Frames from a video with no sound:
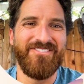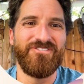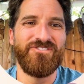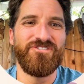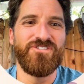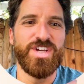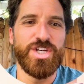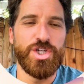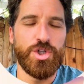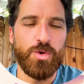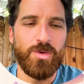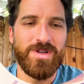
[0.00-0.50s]

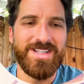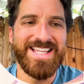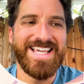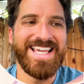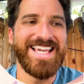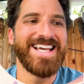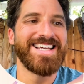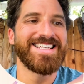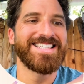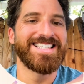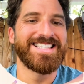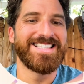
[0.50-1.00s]

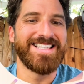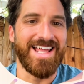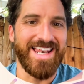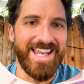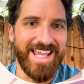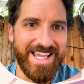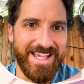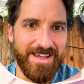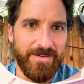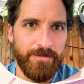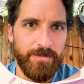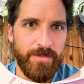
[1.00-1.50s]
visually
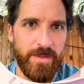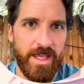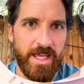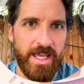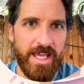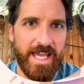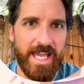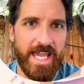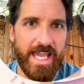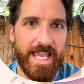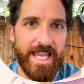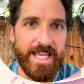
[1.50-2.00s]
stunning,
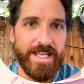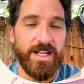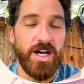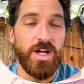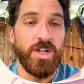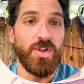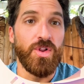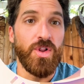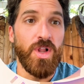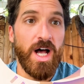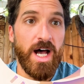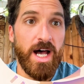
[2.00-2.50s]
and a
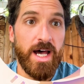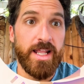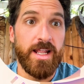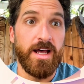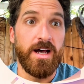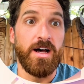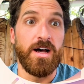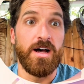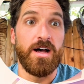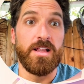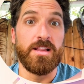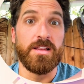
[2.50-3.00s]
lot
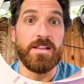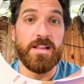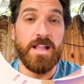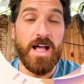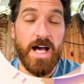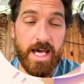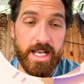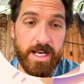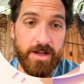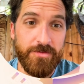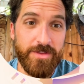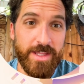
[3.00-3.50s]

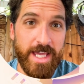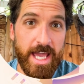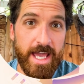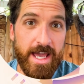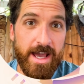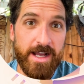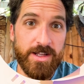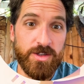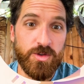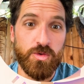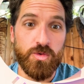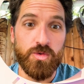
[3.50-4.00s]
of the
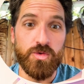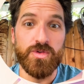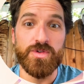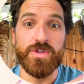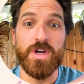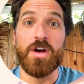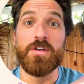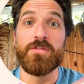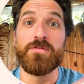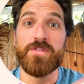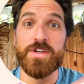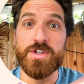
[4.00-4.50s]
AI tools
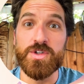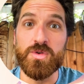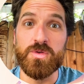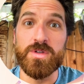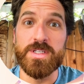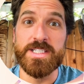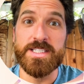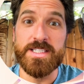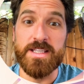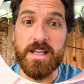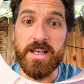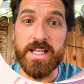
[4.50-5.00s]
are visually
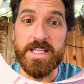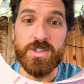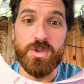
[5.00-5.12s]
stunning